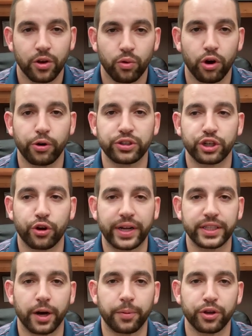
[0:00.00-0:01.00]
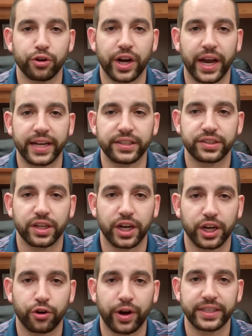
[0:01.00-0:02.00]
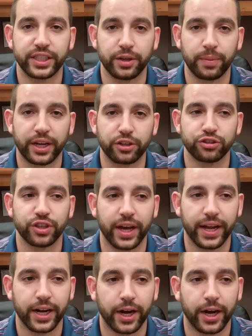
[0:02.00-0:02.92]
Well, it was a great W against a great team, like you said.